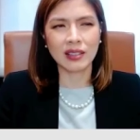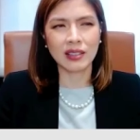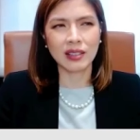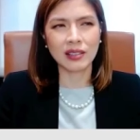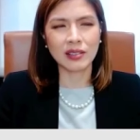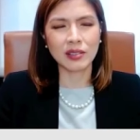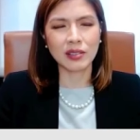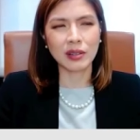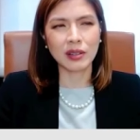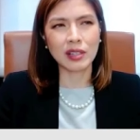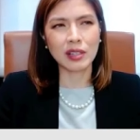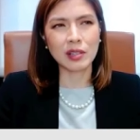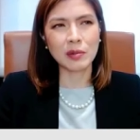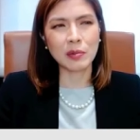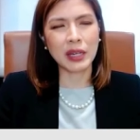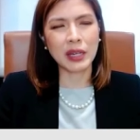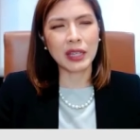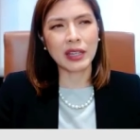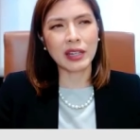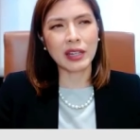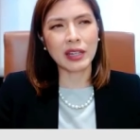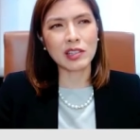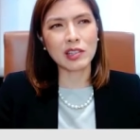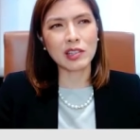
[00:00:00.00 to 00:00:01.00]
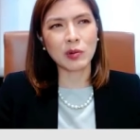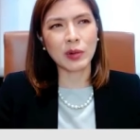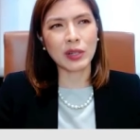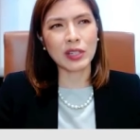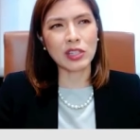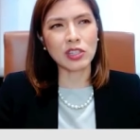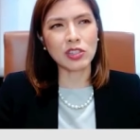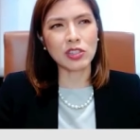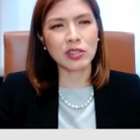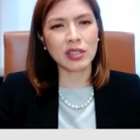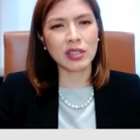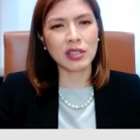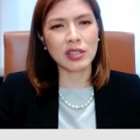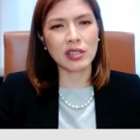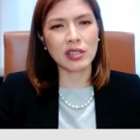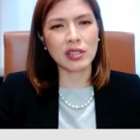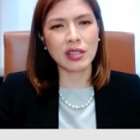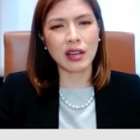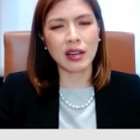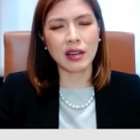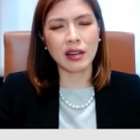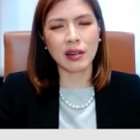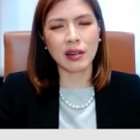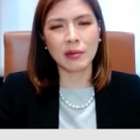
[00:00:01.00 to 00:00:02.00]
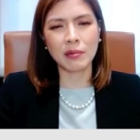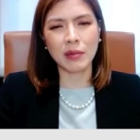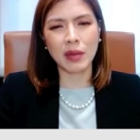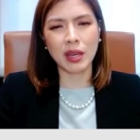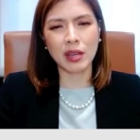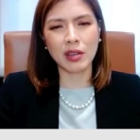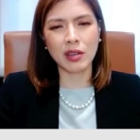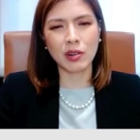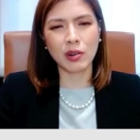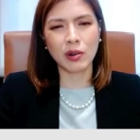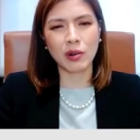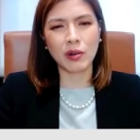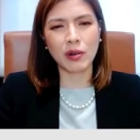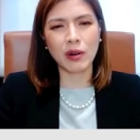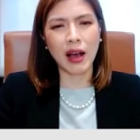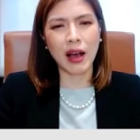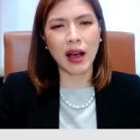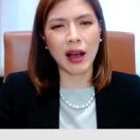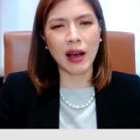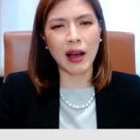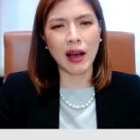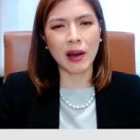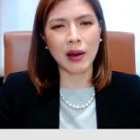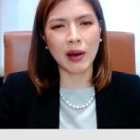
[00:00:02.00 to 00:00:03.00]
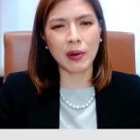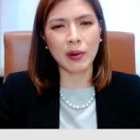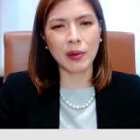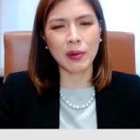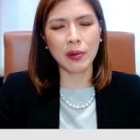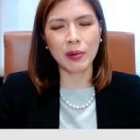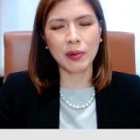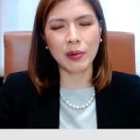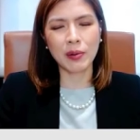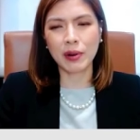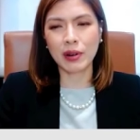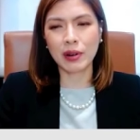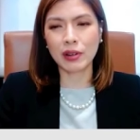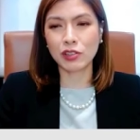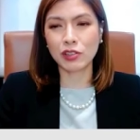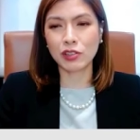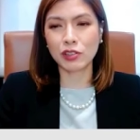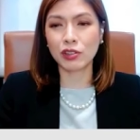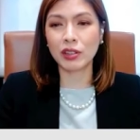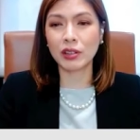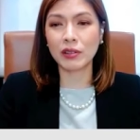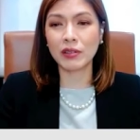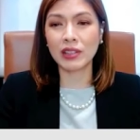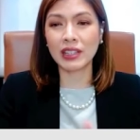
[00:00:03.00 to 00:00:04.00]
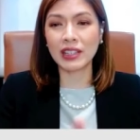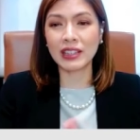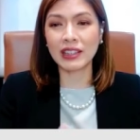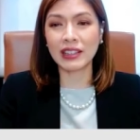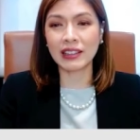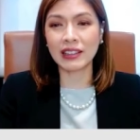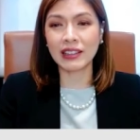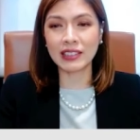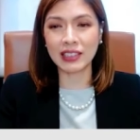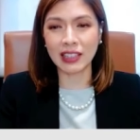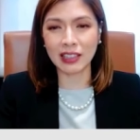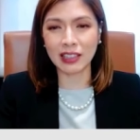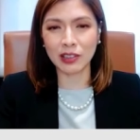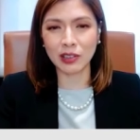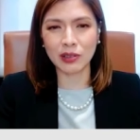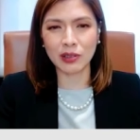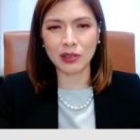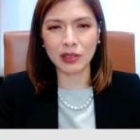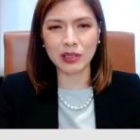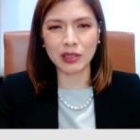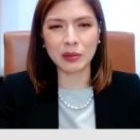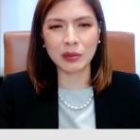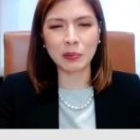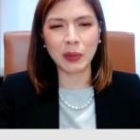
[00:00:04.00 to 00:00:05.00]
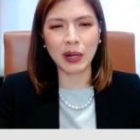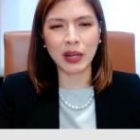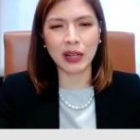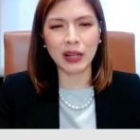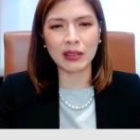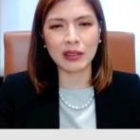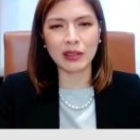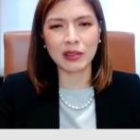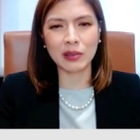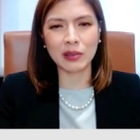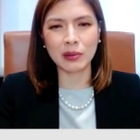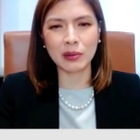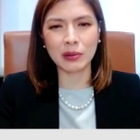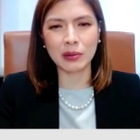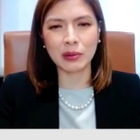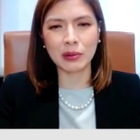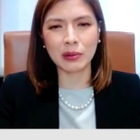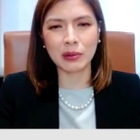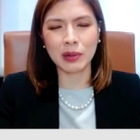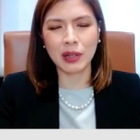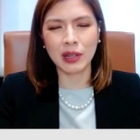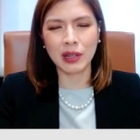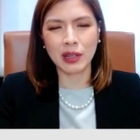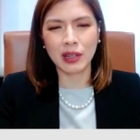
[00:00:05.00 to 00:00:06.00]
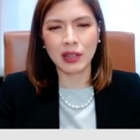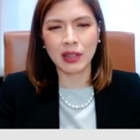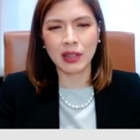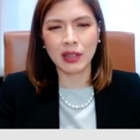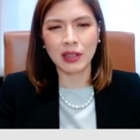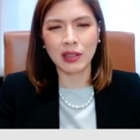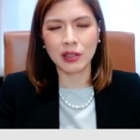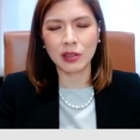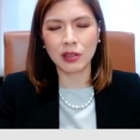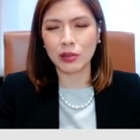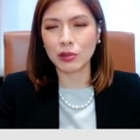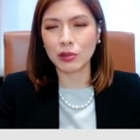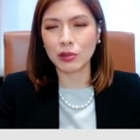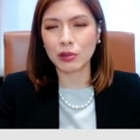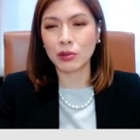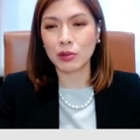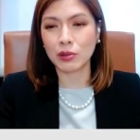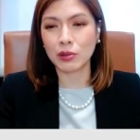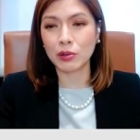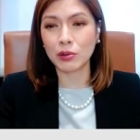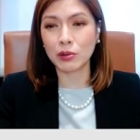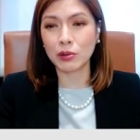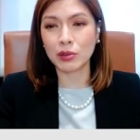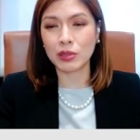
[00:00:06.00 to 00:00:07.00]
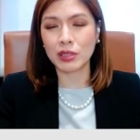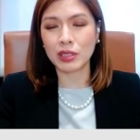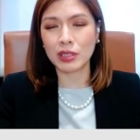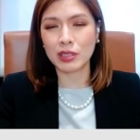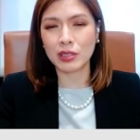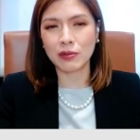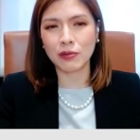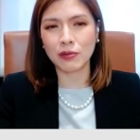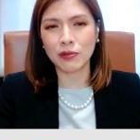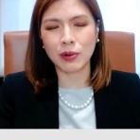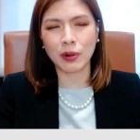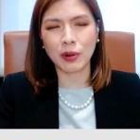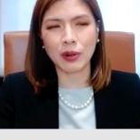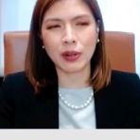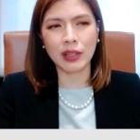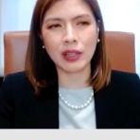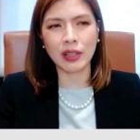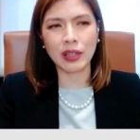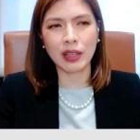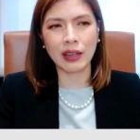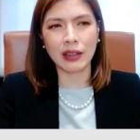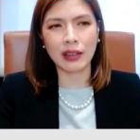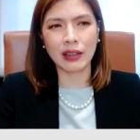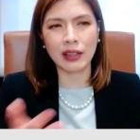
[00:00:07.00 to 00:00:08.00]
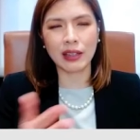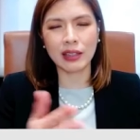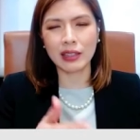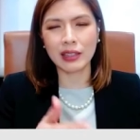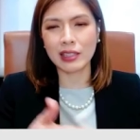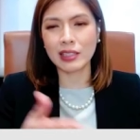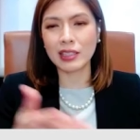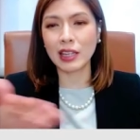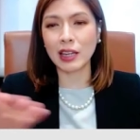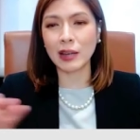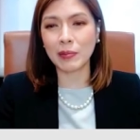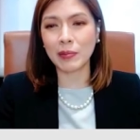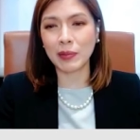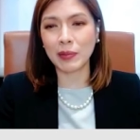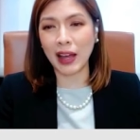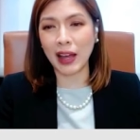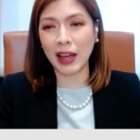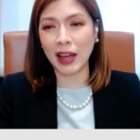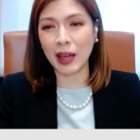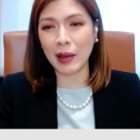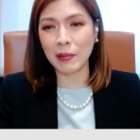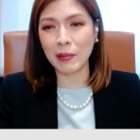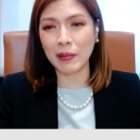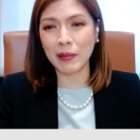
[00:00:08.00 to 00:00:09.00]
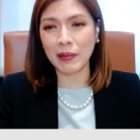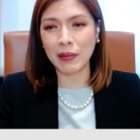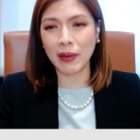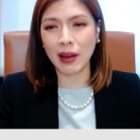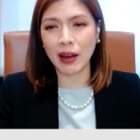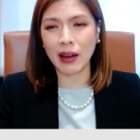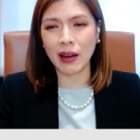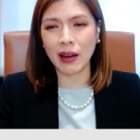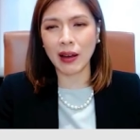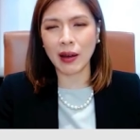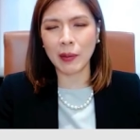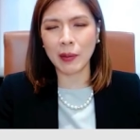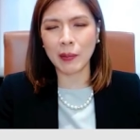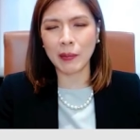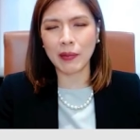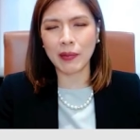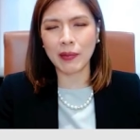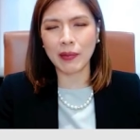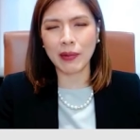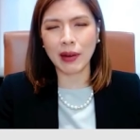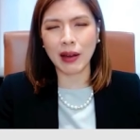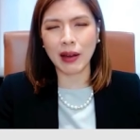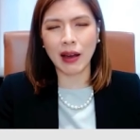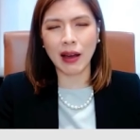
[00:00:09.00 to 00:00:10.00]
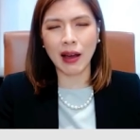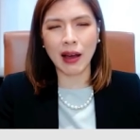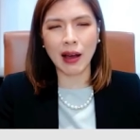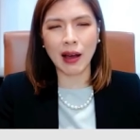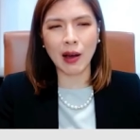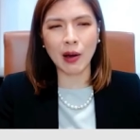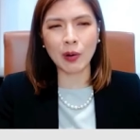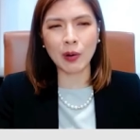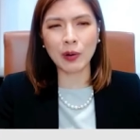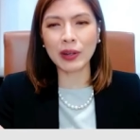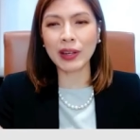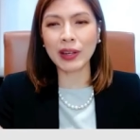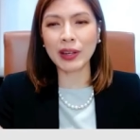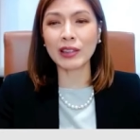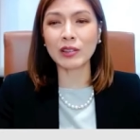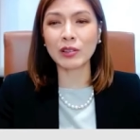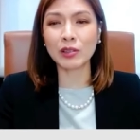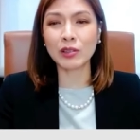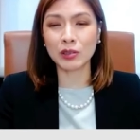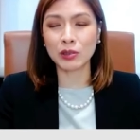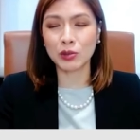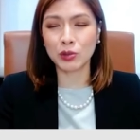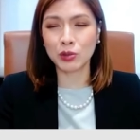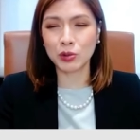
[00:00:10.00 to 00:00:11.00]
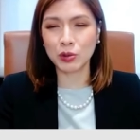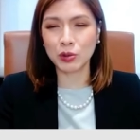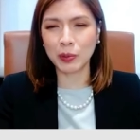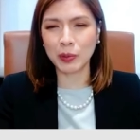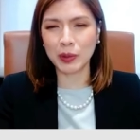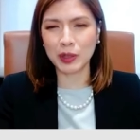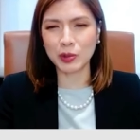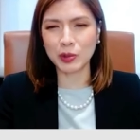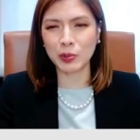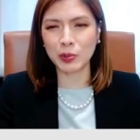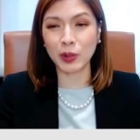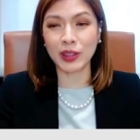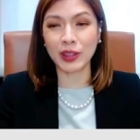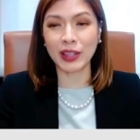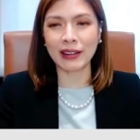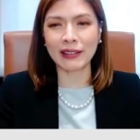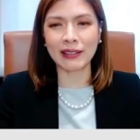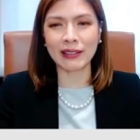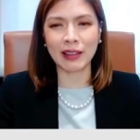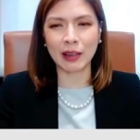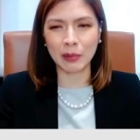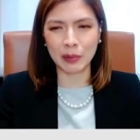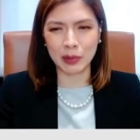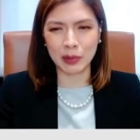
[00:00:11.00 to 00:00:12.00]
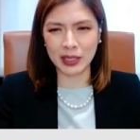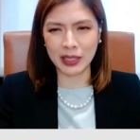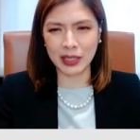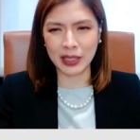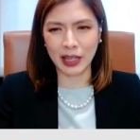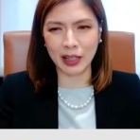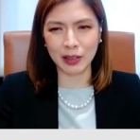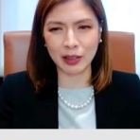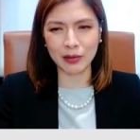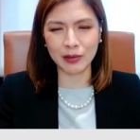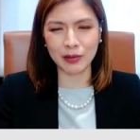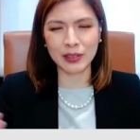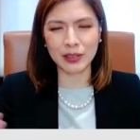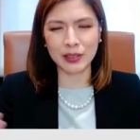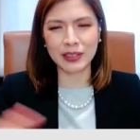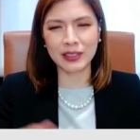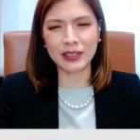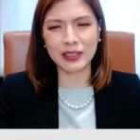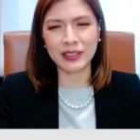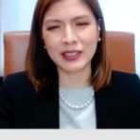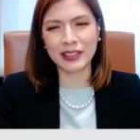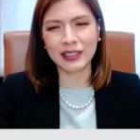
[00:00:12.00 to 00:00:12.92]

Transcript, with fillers: So I guess my next question is, uh, you know, how should the retail sector respond to, you know, to reduce this fraud, and at the same time, uh, how can consumers protect themselves?